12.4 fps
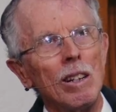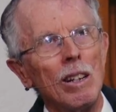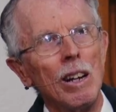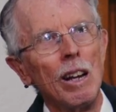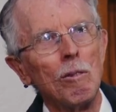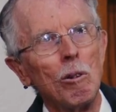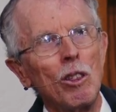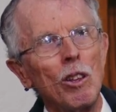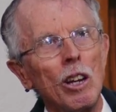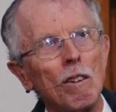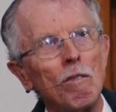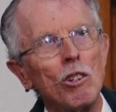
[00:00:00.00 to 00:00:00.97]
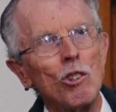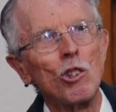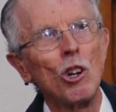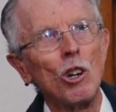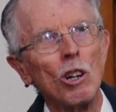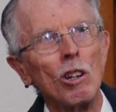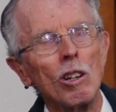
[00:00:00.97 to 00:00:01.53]
And then we think of
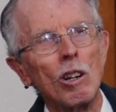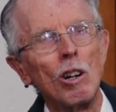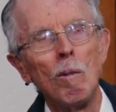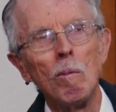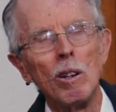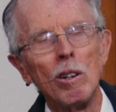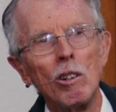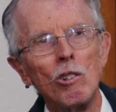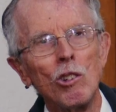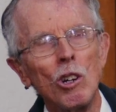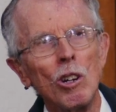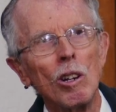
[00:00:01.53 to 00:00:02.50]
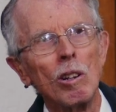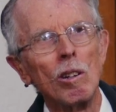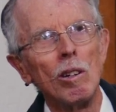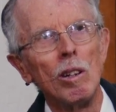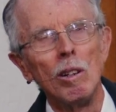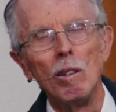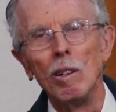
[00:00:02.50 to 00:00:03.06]
dessert, a common dessert.
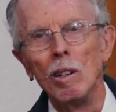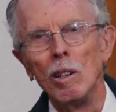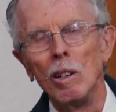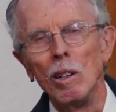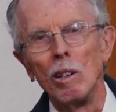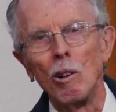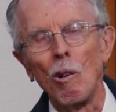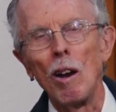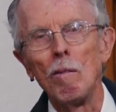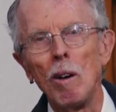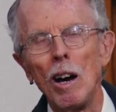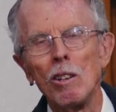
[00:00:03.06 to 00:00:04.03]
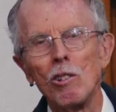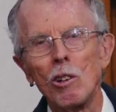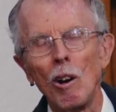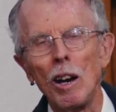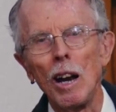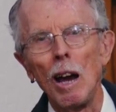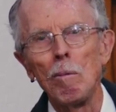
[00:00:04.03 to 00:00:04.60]
Grandma's
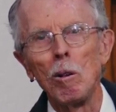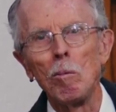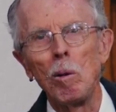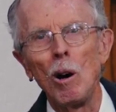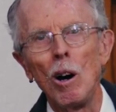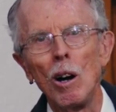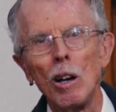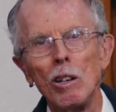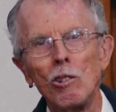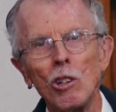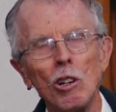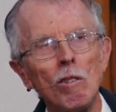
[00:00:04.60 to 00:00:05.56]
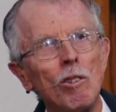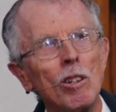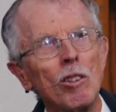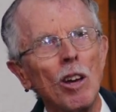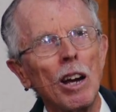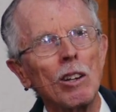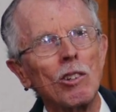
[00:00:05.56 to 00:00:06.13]
great apple pie served at
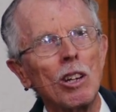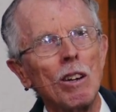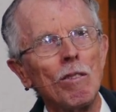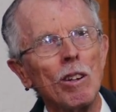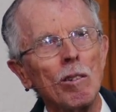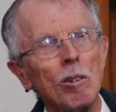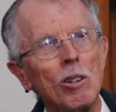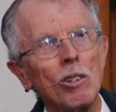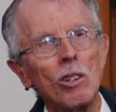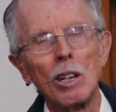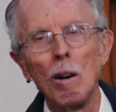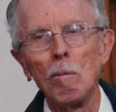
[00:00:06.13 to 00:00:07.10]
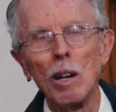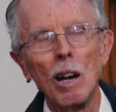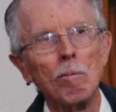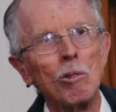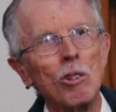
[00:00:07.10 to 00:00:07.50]
Thanksgiving, which is coming up